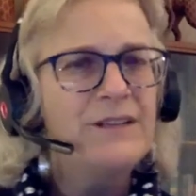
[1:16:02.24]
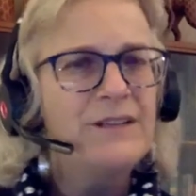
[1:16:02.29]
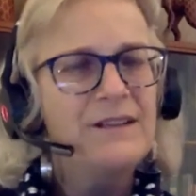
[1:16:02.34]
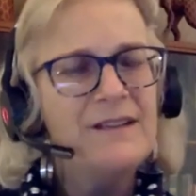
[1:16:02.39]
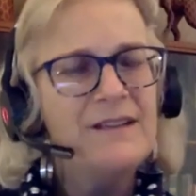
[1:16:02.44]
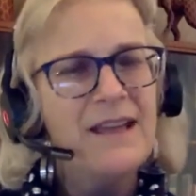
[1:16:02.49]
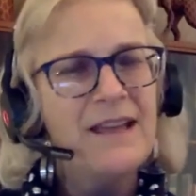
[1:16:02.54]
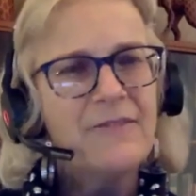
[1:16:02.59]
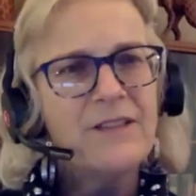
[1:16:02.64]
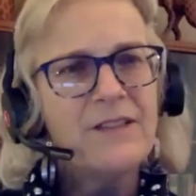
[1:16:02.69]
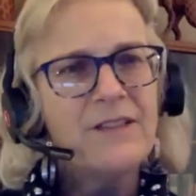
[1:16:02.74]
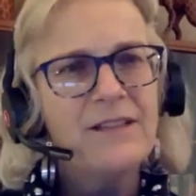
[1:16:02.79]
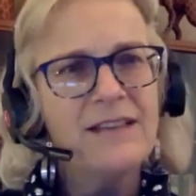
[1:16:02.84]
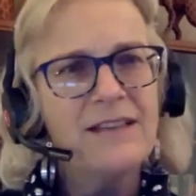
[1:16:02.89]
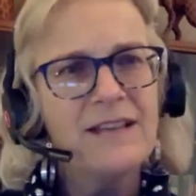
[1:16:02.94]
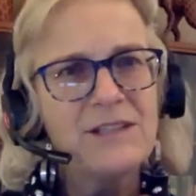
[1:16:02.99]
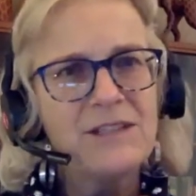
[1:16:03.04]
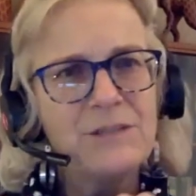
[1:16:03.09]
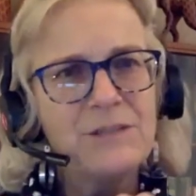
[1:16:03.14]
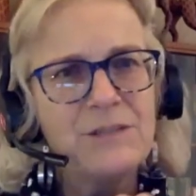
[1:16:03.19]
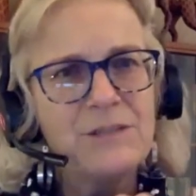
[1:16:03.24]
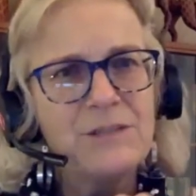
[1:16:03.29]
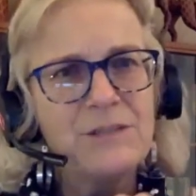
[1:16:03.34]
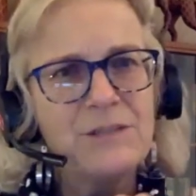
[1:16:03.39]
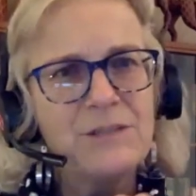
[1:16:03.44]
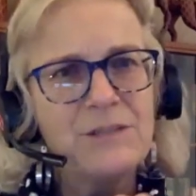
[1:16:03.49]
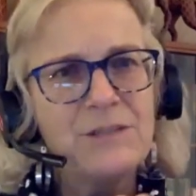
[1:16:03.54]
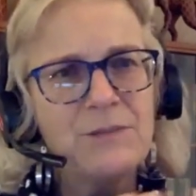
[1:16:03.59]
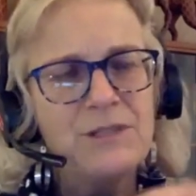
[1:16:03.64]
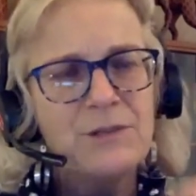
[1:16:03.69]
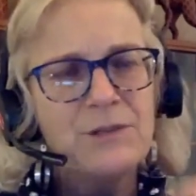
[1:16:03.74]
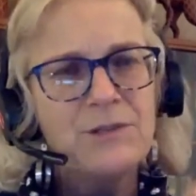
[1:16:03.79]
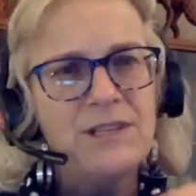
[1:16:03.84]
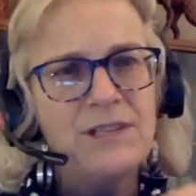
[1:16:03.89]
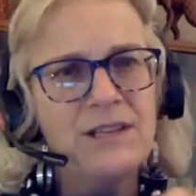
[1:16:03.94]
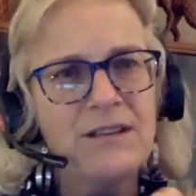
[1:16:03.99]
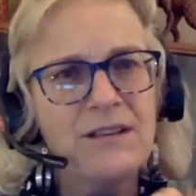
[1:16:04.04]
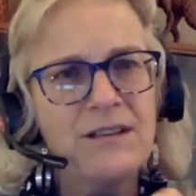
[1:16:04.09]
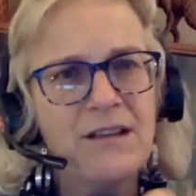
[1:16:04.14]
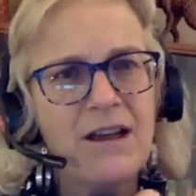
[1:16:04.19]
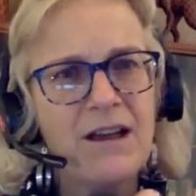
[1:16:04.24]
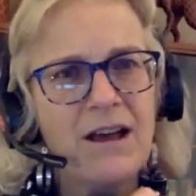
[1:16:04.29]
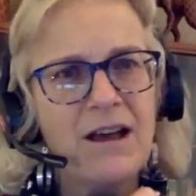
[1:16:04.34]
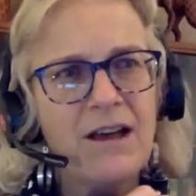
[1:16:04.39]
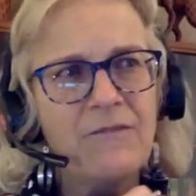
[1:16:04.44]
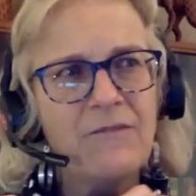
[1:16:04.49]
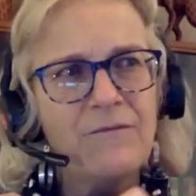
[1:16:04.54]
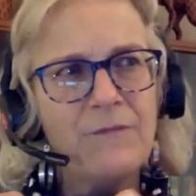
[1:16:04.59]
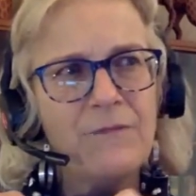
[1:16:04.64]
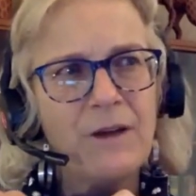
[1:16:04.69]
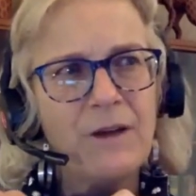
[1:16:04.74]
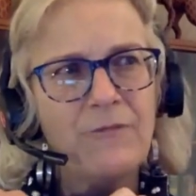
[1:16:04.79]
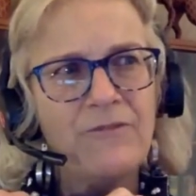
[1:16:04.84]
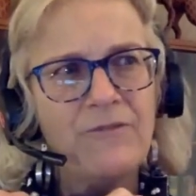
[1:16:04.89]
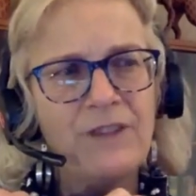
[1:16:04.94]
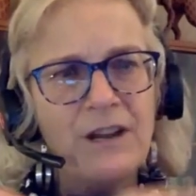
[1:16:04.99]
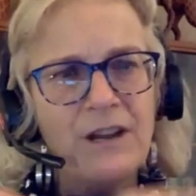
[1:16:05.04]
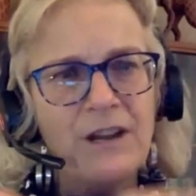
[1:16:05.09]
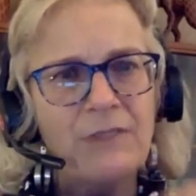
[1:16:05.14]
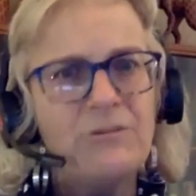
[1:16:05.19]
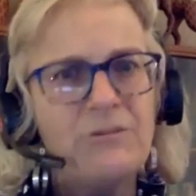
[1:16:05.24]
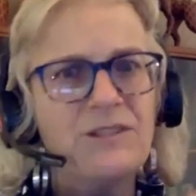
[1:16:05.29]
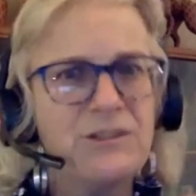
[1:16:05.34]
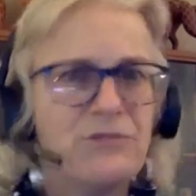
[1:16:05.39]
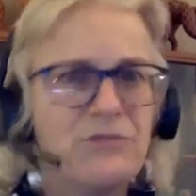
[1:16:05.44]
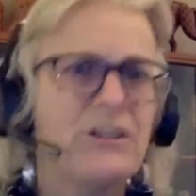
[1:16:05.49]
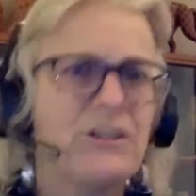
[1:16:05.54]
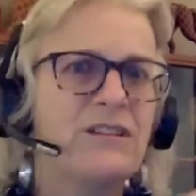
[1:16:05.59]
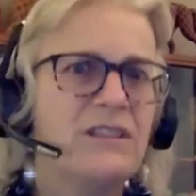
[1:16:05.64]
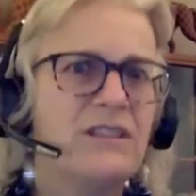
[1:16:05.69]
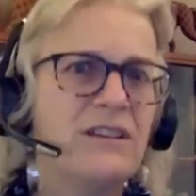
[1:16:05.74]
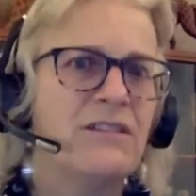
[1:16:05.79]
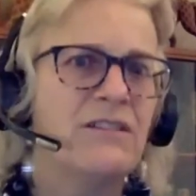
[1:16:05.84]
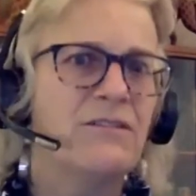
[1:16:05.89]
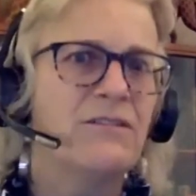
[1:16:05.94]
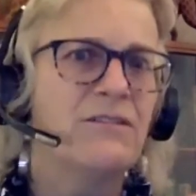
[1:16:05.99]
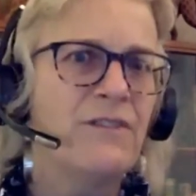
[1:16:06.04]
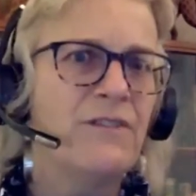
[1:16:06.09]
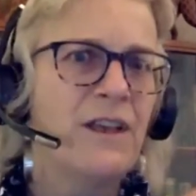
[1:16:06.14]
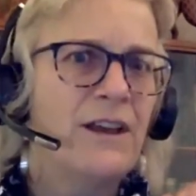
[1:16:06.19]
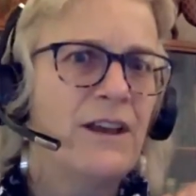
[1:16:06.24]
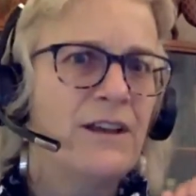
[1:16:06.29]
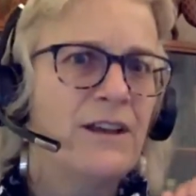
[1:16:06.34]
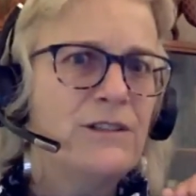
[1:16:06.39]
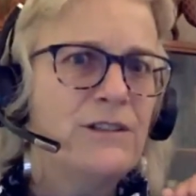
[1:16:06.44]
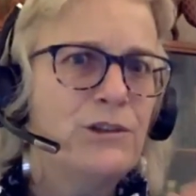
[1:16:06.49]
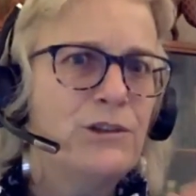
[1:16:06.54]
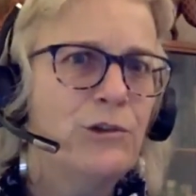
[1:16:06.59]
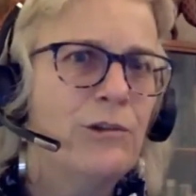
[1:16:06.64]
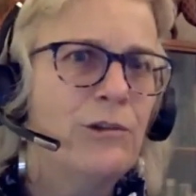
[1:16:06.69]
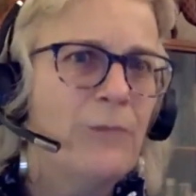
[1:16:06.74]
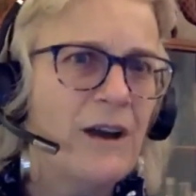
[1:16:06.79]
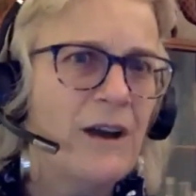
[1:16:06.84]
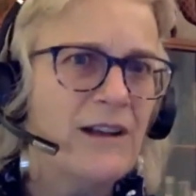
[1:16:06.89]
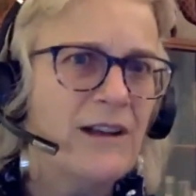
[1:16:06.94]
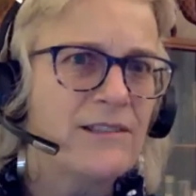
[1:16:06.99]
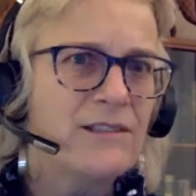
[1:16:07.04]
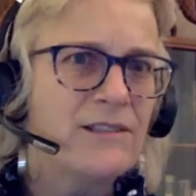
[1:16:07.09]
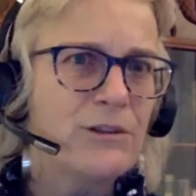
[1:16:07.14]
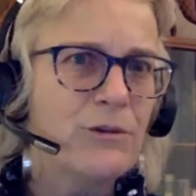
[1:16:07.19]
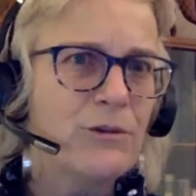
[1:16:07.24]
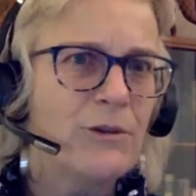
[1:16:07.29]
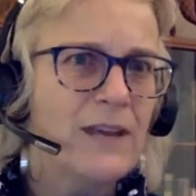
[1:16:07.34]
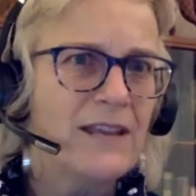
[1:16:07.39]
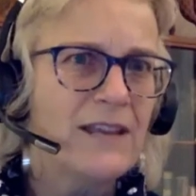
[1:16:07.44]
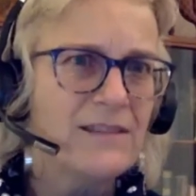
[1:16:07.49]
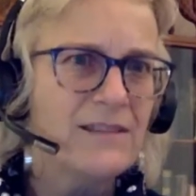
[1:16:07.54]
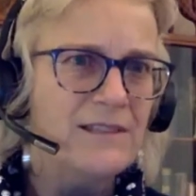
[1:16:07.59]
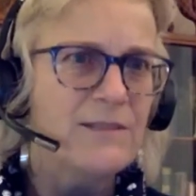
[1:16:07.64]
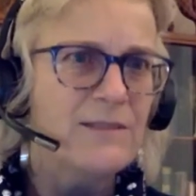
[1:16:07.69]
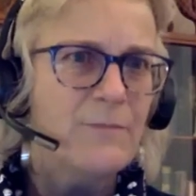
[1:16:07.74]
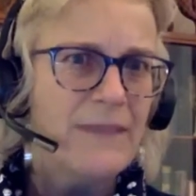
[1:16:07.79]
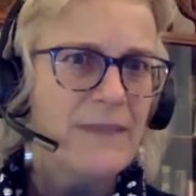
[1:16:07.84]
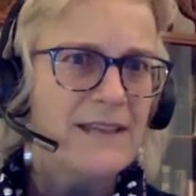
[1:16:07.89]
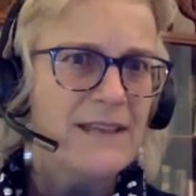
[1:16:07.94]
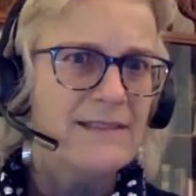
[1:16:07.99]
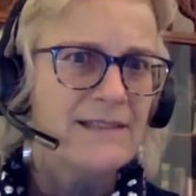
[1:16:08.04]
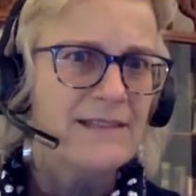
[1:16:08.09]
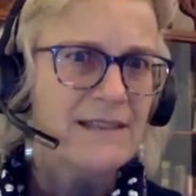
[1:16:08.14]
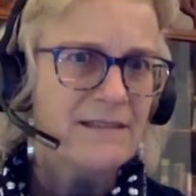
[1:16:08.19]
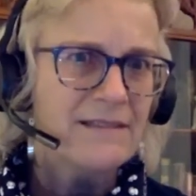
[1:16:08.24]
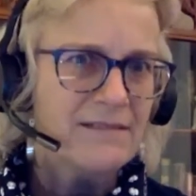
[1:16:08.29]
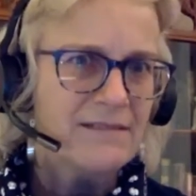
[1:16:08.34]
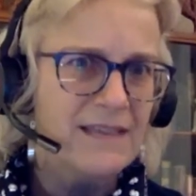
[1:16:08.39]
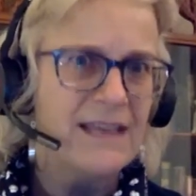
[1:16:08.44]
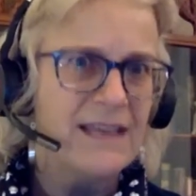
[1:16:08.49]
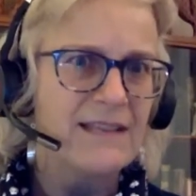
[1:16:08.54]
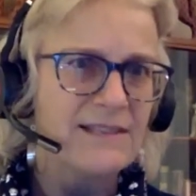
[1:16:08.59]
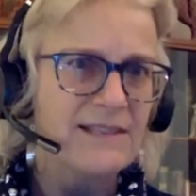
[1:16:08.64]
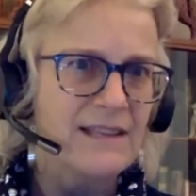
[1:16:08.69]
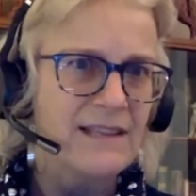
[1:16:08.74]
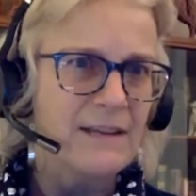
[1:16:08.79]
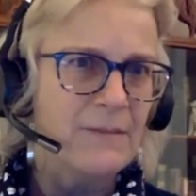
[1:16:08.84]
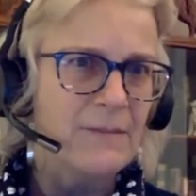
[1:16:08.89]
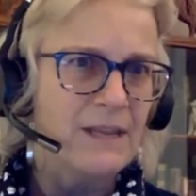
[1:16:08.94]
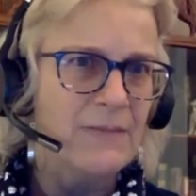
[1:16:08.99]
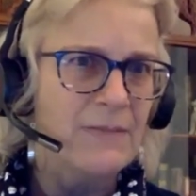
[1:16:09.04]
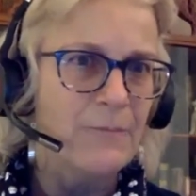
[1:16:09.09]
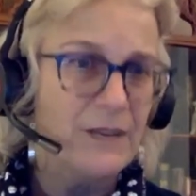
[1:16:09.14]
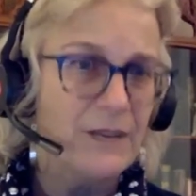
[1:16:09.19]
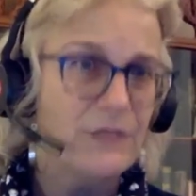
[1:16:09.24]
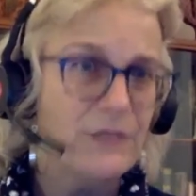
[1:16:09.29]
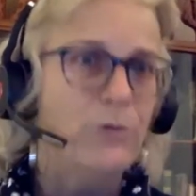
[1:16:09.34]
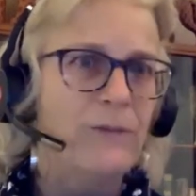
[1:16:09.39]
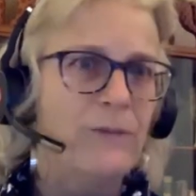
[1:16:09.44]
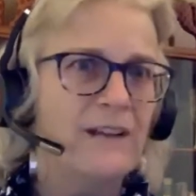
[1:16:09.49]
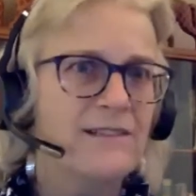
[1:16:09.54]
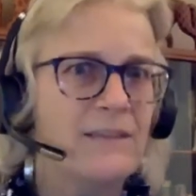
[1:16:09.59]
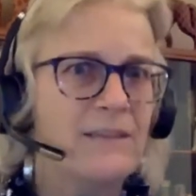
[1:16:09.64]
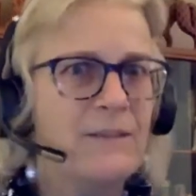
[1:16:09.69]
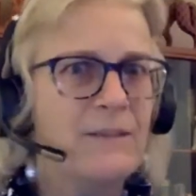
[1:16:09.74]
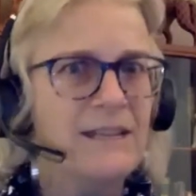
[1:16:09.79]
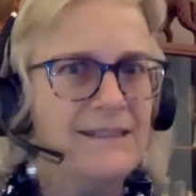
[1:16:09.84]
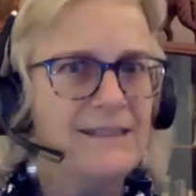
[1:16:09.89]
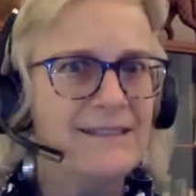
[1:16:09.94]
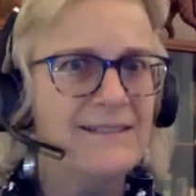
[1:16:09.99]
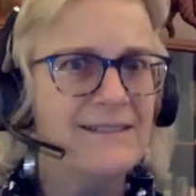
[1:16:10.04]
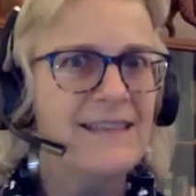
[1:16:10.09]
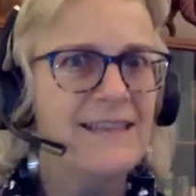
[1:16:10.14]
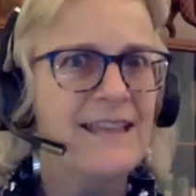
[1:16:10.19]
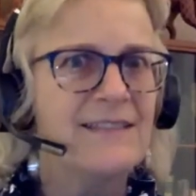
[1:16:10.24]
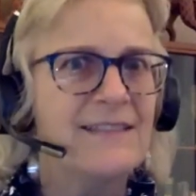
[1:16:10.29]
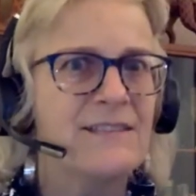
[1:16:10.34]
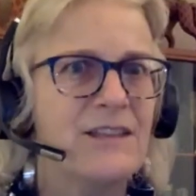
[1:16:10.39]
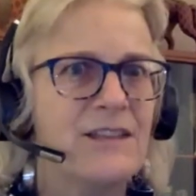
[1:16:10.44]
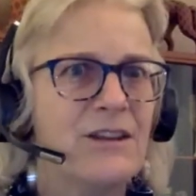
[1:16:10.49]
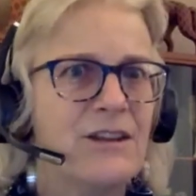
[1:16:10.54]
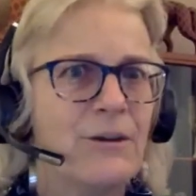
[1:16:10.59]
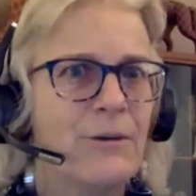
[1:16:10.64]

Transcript: nevertheless she was using a, a, very restrictive toolbox to create these amazing things and i mean by toolbox i mean in this case you know